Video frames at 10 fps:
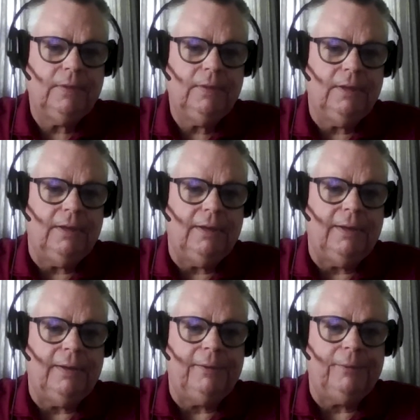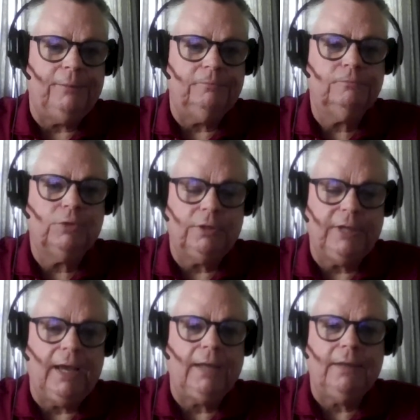Good
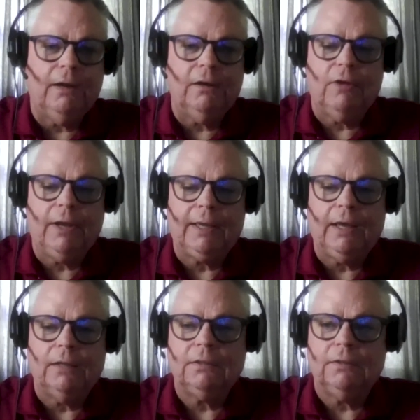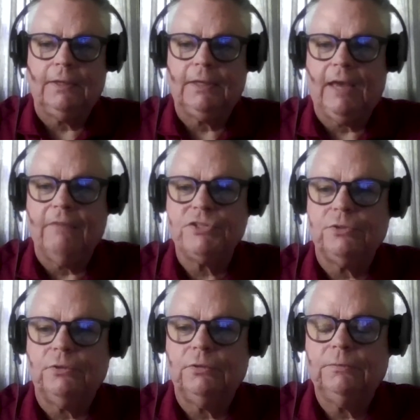guy, Darren Craig, out there in Lake
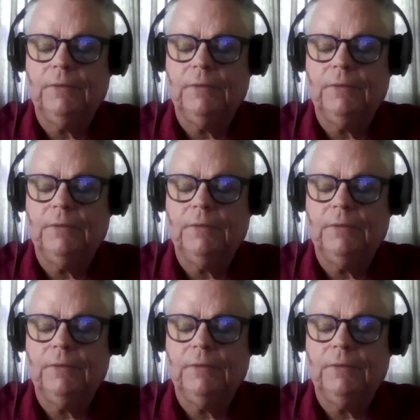Havasu.